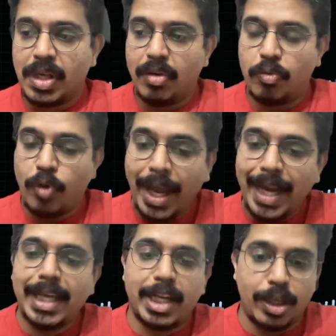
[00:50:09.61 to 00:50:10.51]
a
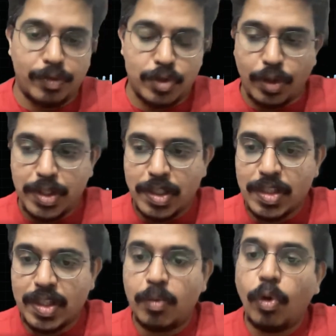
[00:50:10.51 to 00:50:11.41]
wide array of
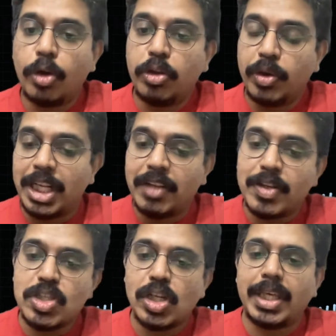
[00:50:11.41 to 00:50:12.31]
choices than what you
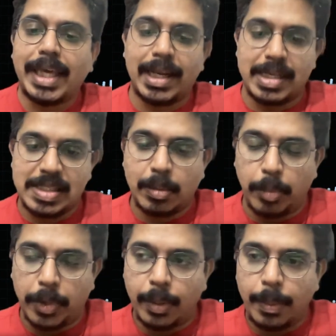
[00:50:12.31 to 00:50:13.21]
individually can
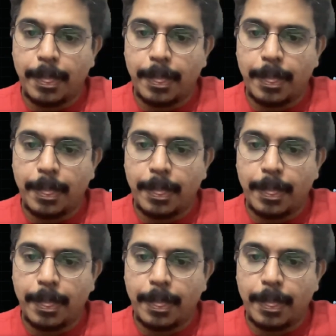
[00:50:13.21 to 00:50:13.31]
assemble,